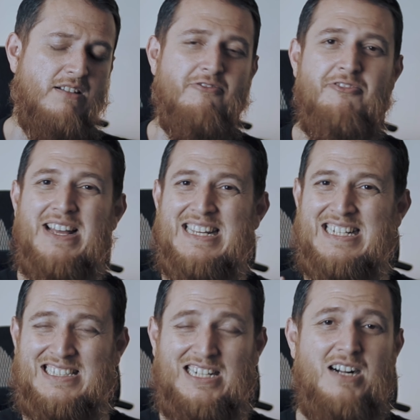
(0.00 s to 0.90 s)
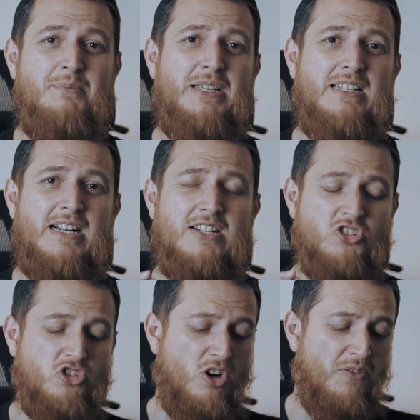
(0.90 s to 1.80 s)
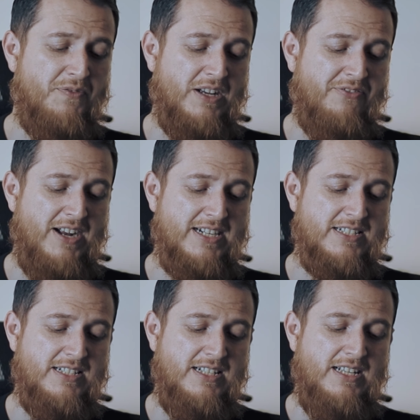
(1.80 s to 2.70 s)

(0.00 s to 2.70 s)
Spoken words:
very calming and soft effect,